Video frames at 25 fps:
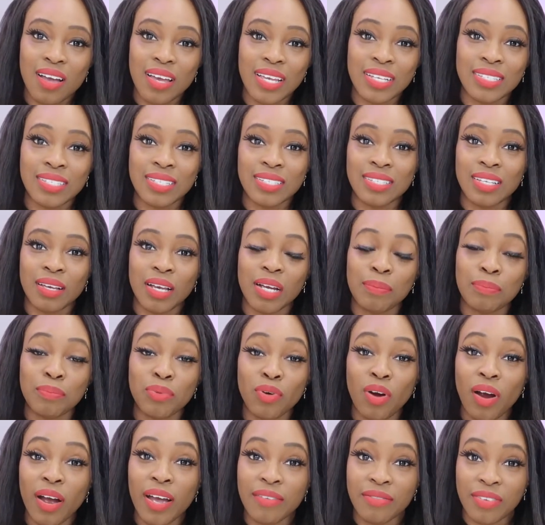this is a
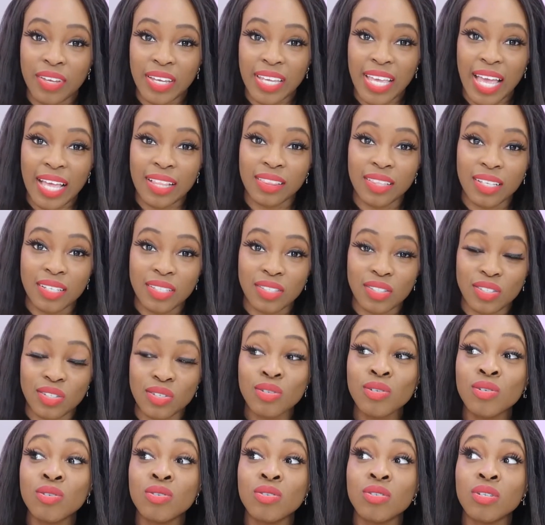private Catholic
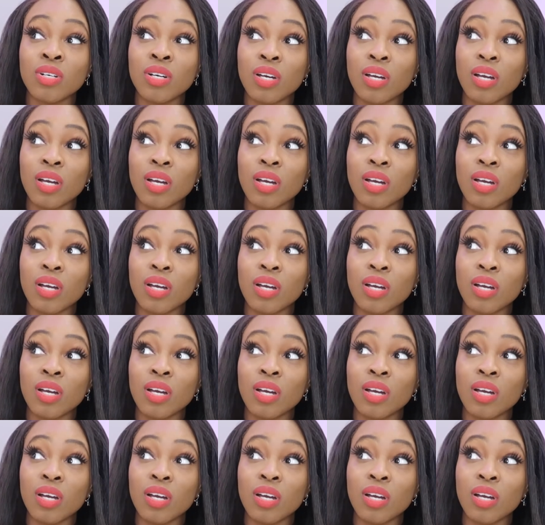school.